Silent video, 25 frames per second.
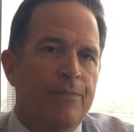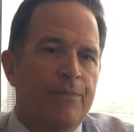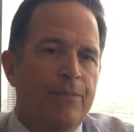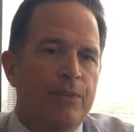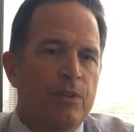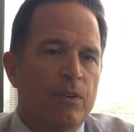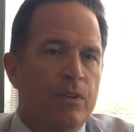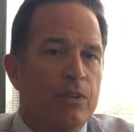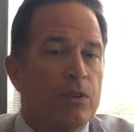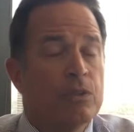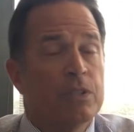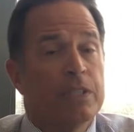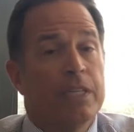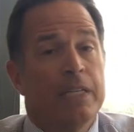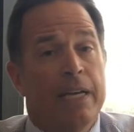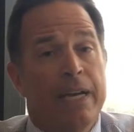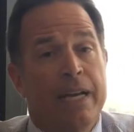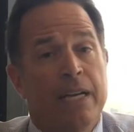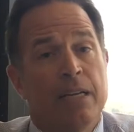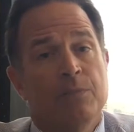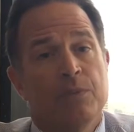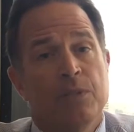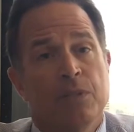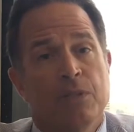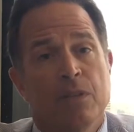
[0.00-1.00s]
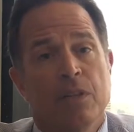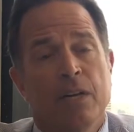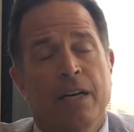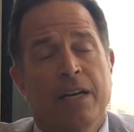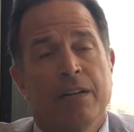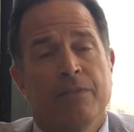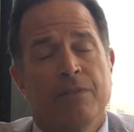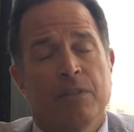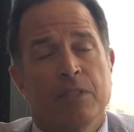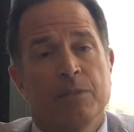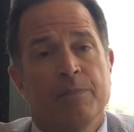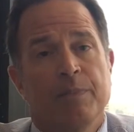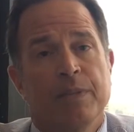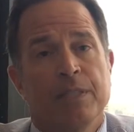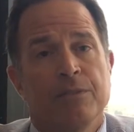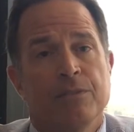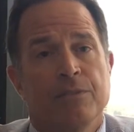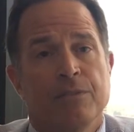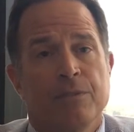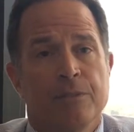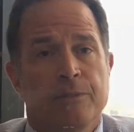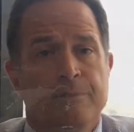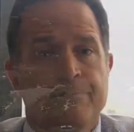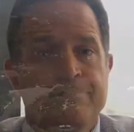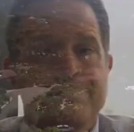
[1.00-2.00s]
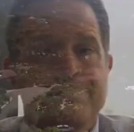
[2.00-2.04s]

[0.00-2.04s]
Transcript: So those can add up to a lot of expenses.